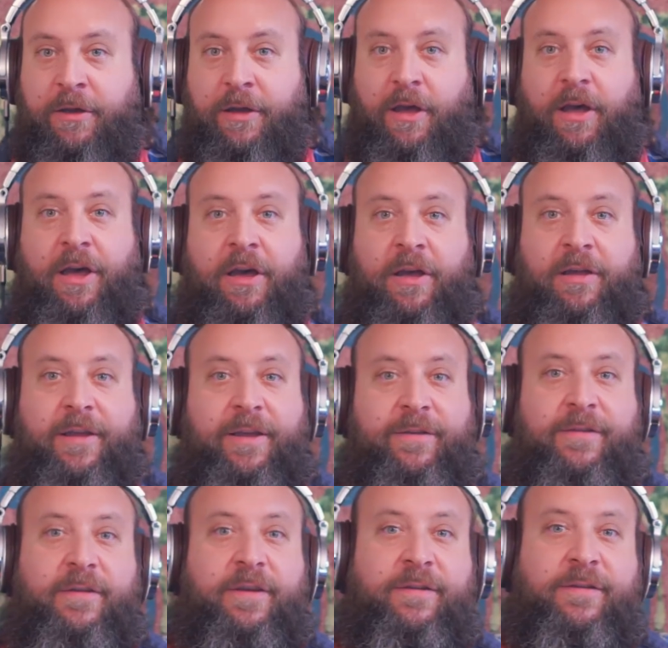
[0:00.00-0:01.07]

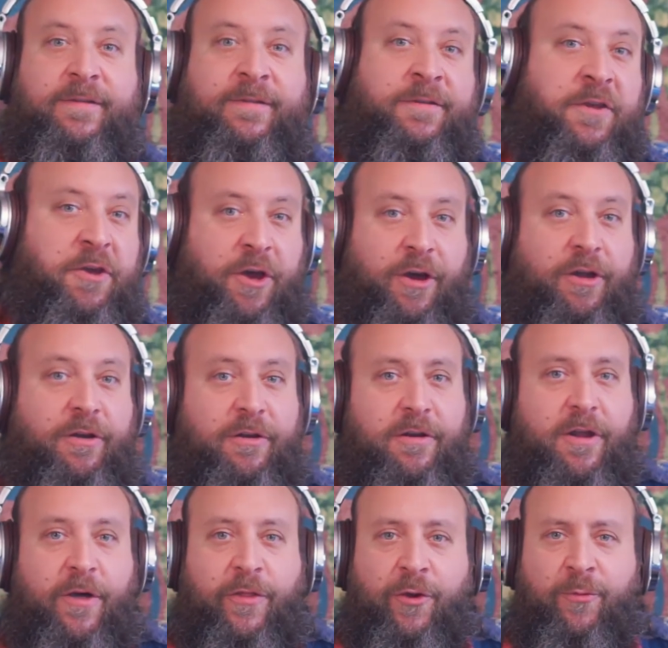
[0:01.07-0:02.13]
is
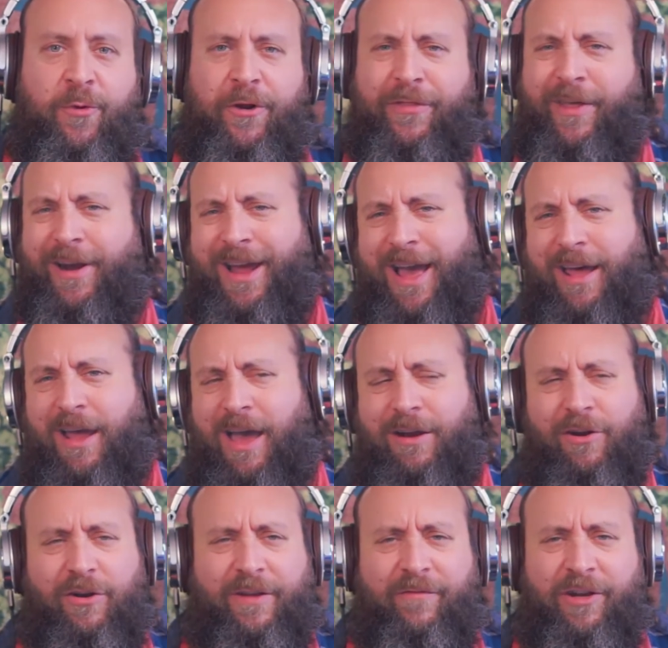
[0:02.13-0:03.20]
another word that I
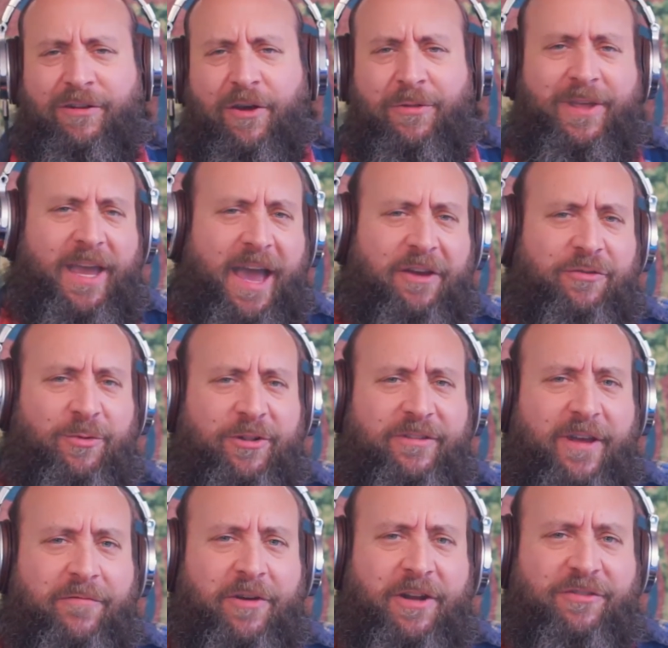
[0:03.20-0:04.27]
don't even know the actual
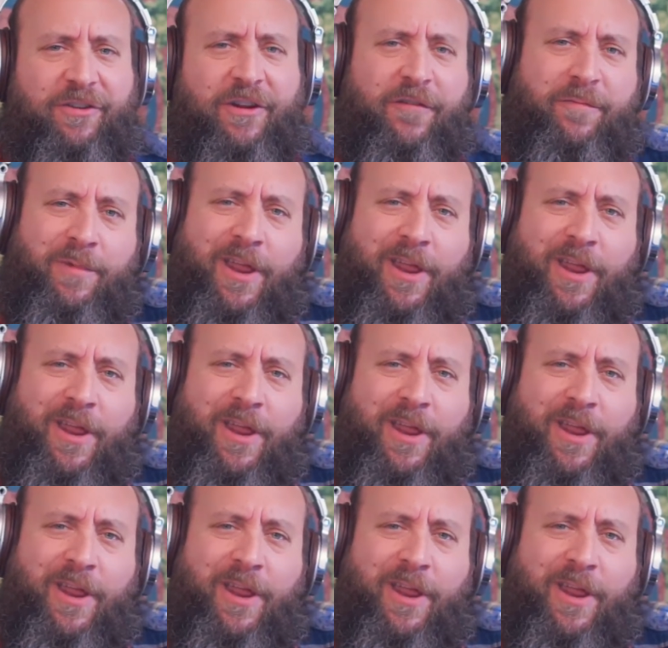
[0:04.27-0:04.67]
definition of,